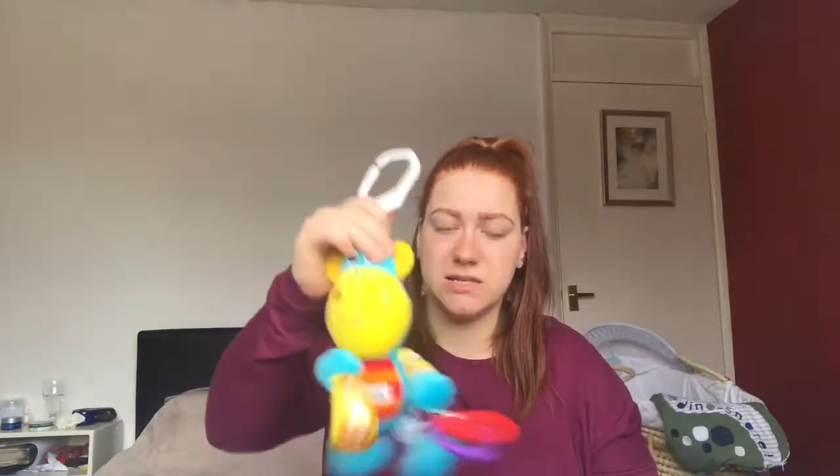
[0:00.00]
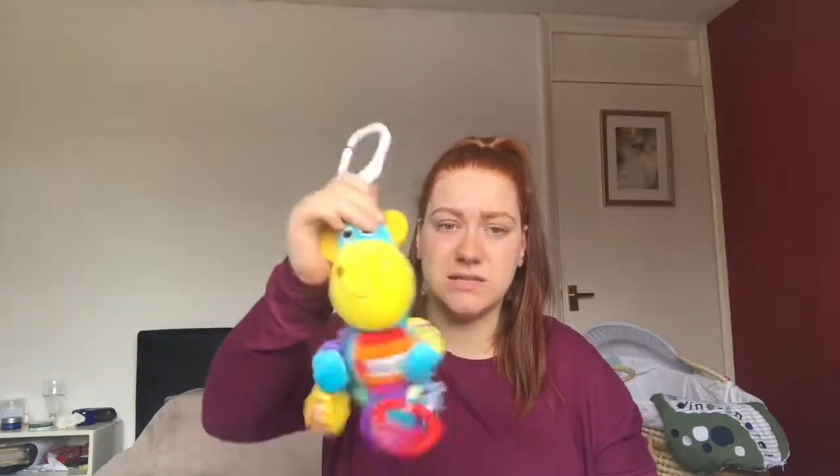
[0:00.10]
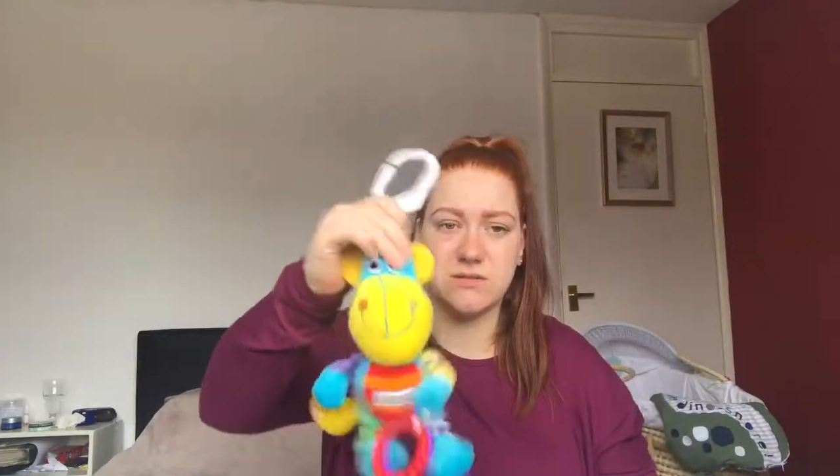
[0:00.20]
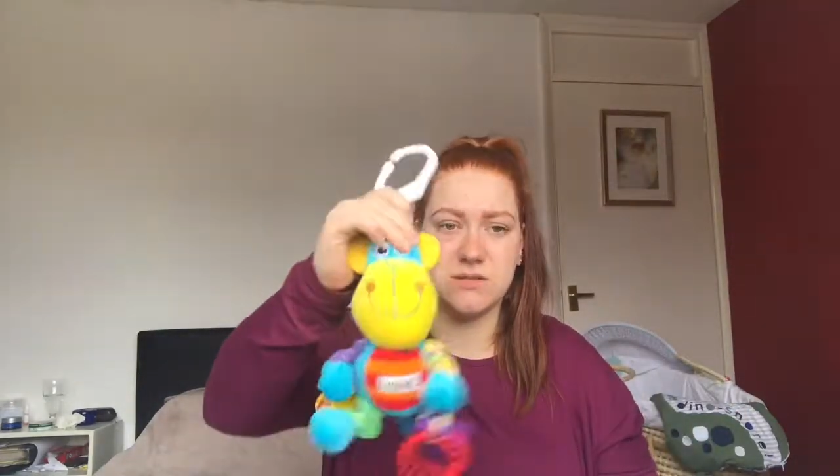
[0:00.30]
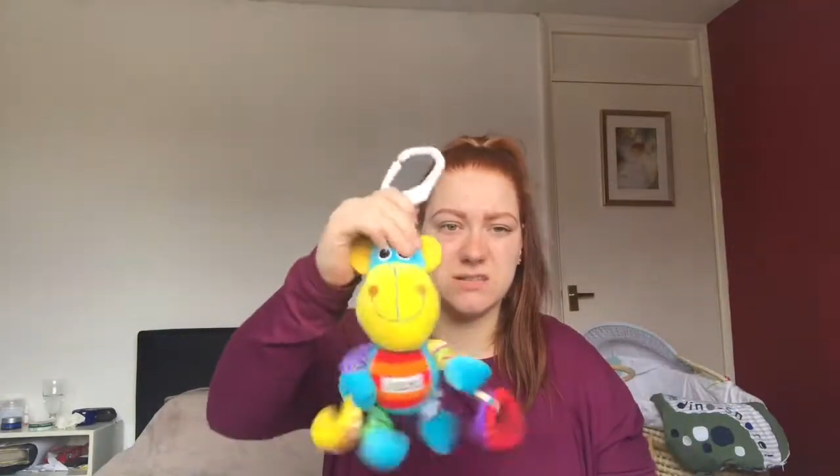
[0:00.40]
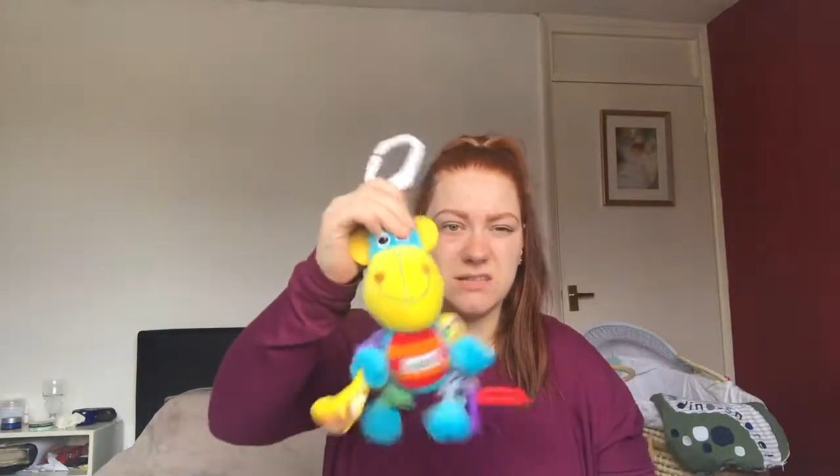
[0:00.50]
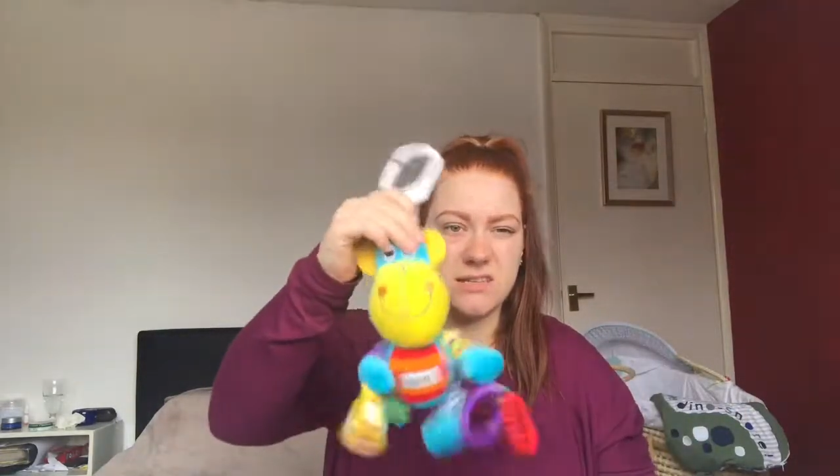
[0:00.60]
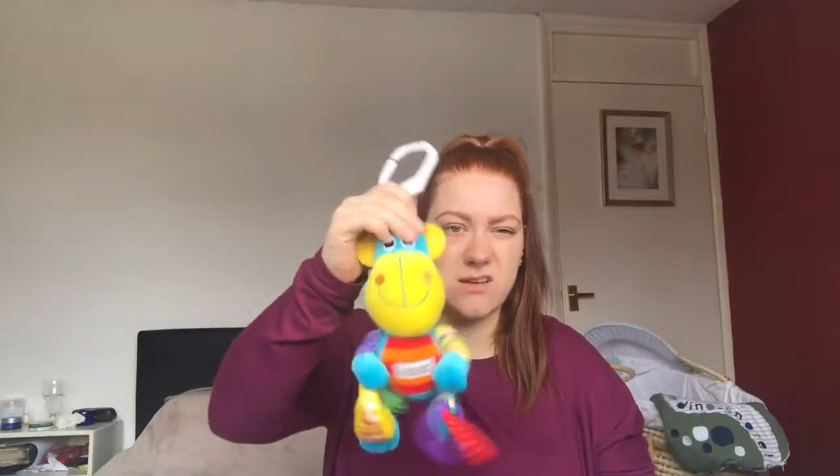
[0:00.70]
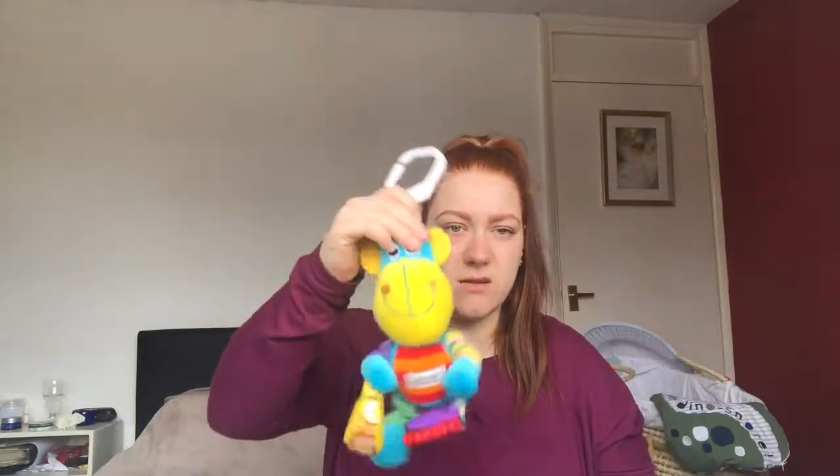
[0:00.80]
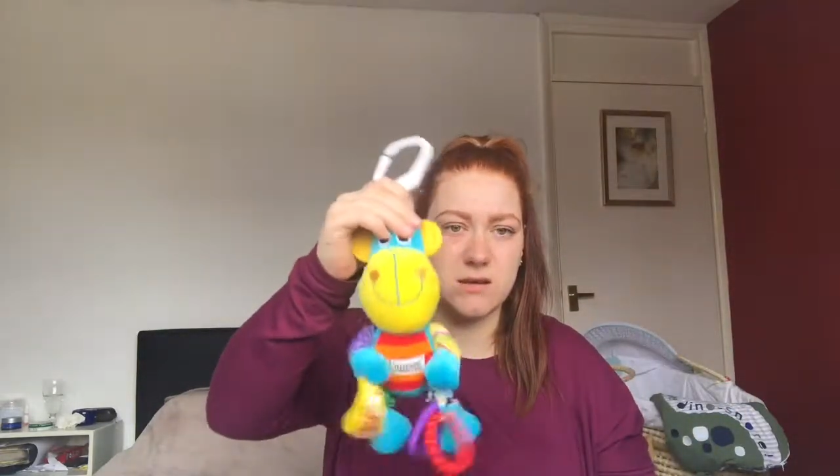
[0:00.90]
so he's got
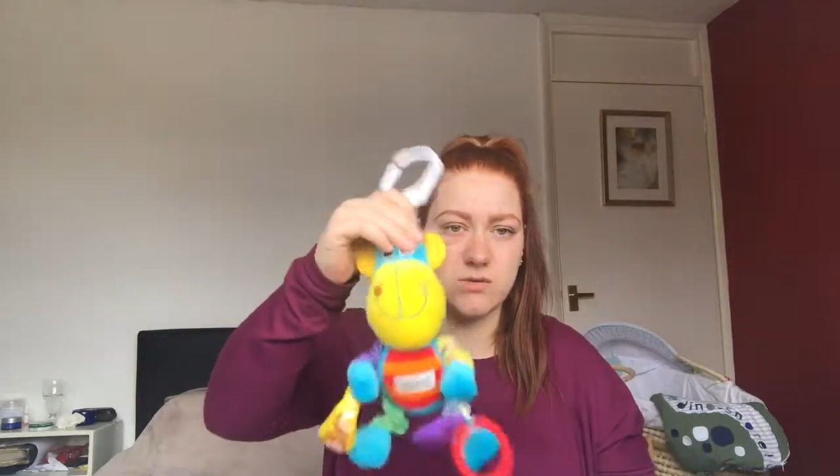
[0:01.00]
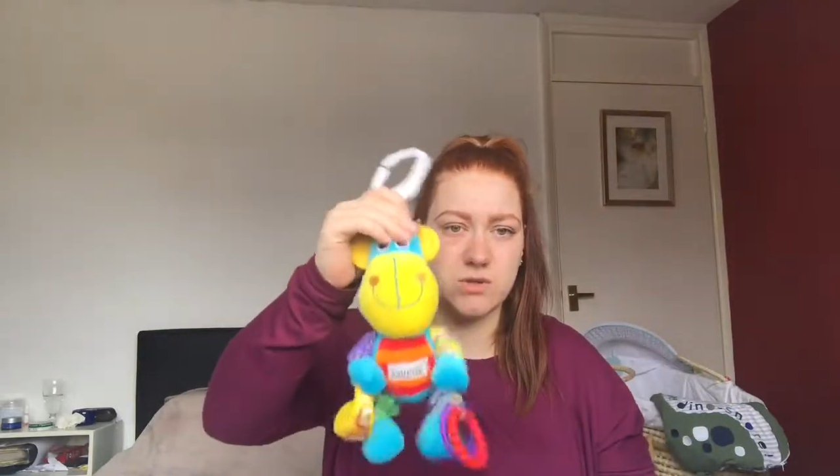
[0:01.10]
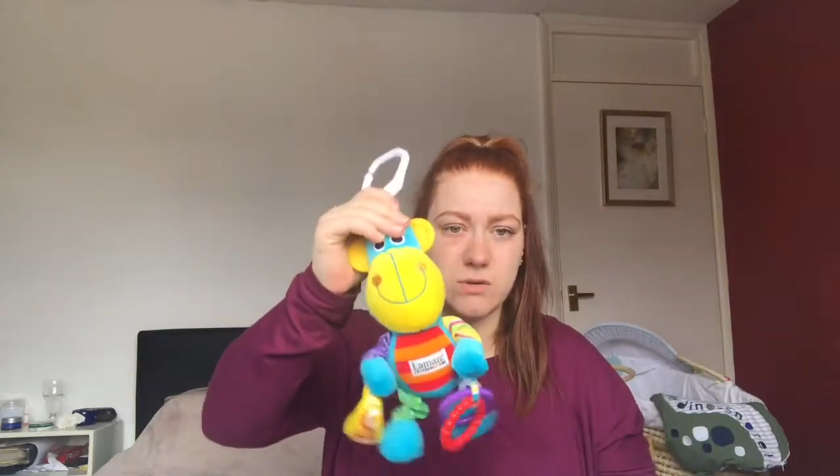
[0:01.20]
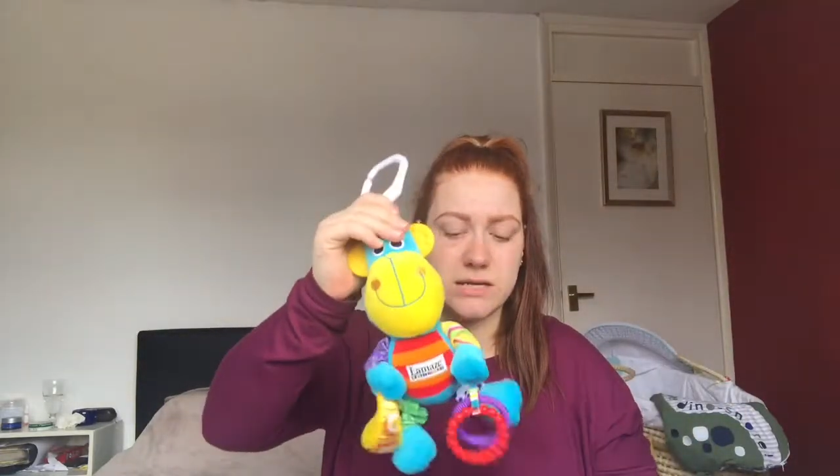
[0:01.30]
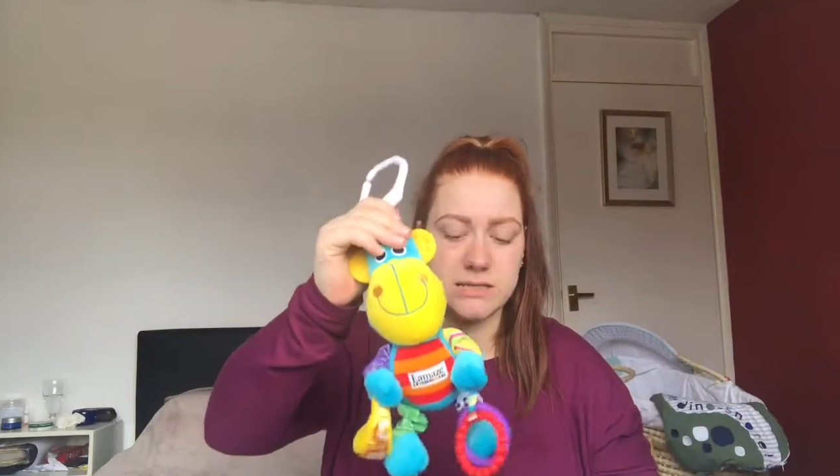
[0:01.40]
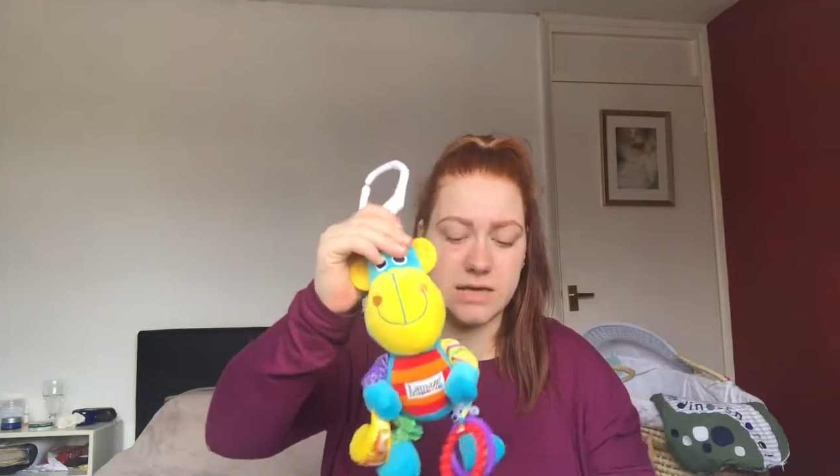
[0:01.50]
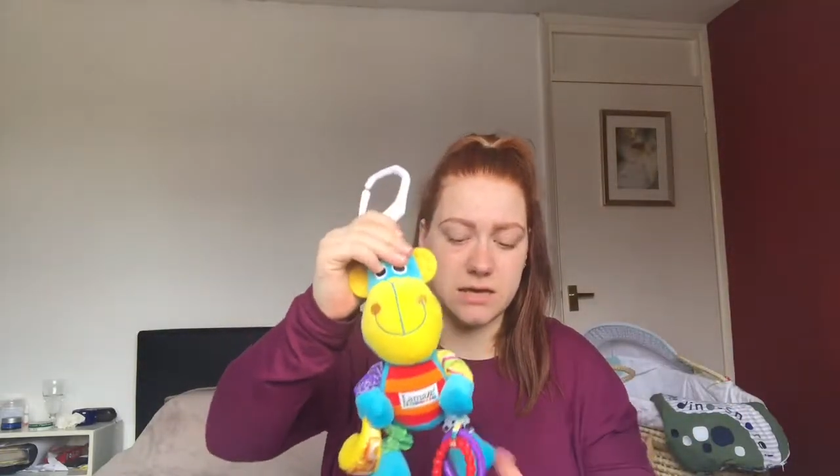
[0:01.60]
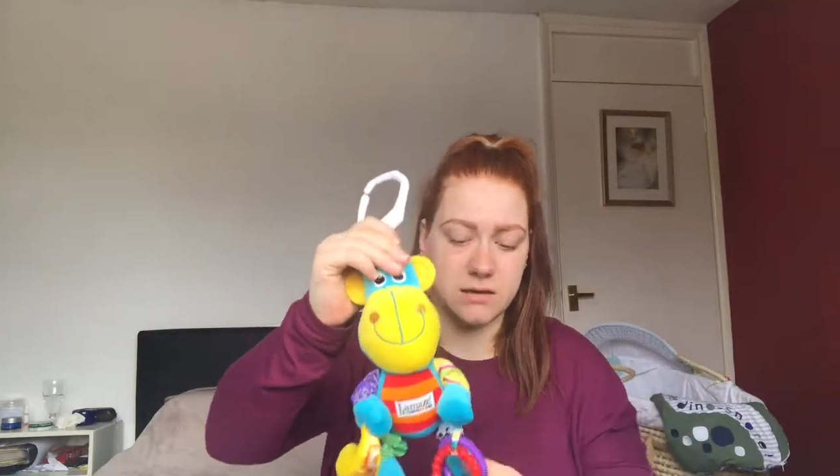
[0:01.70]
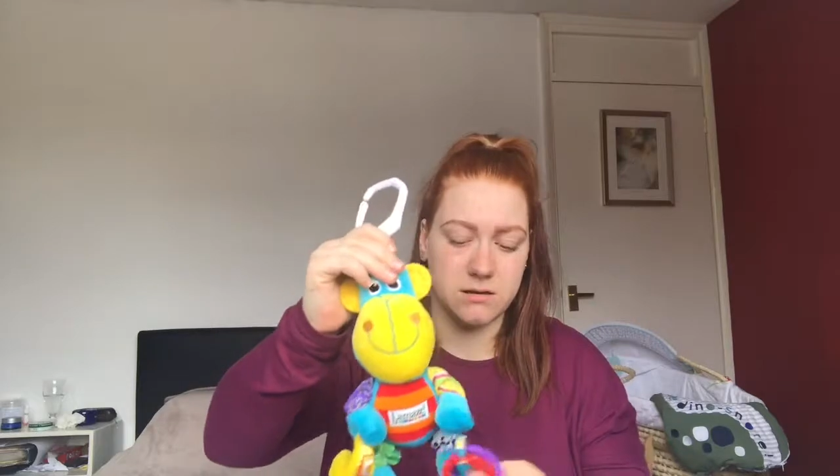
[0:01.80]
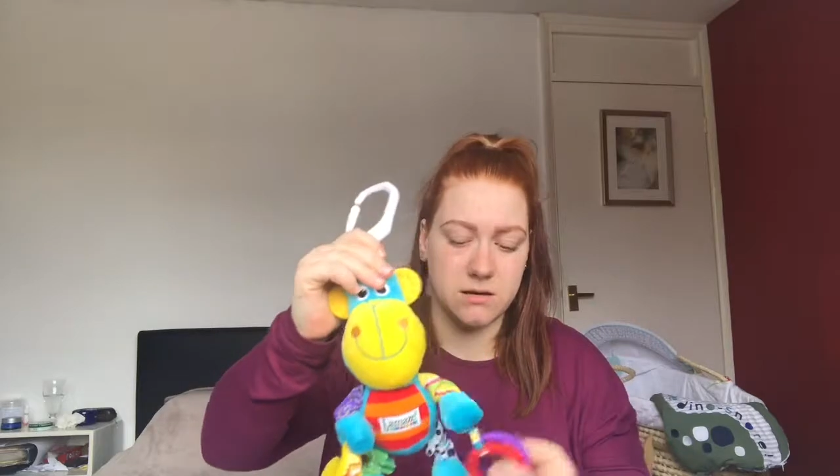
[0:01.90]
his own little toys that he
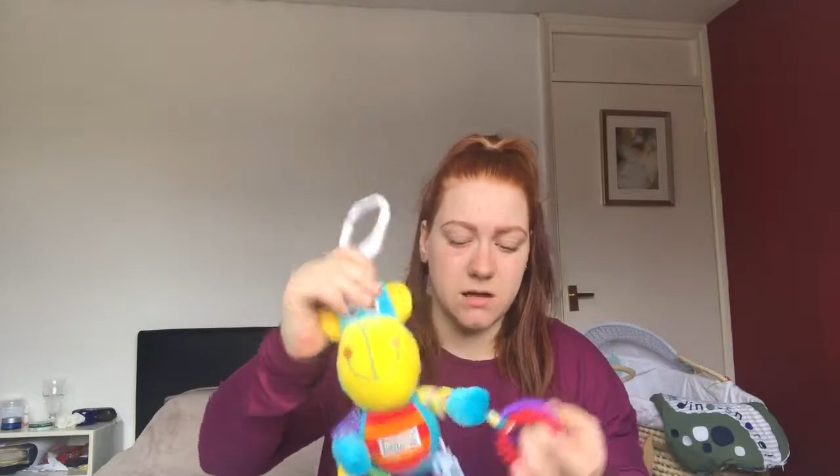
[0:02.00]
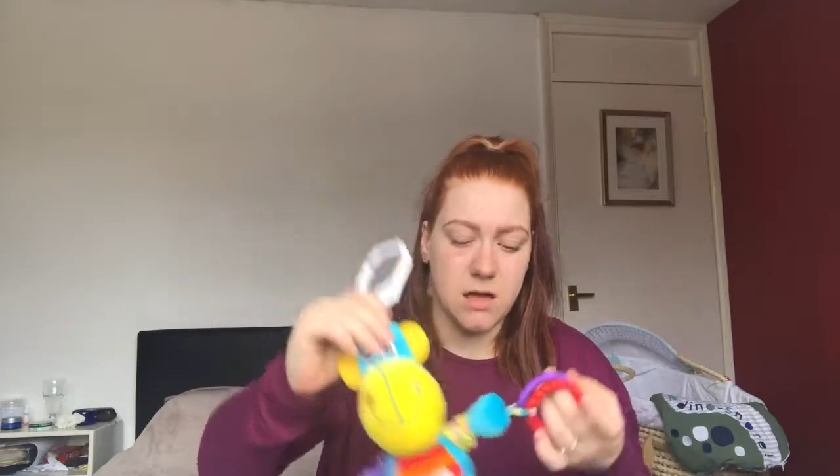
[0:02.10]
can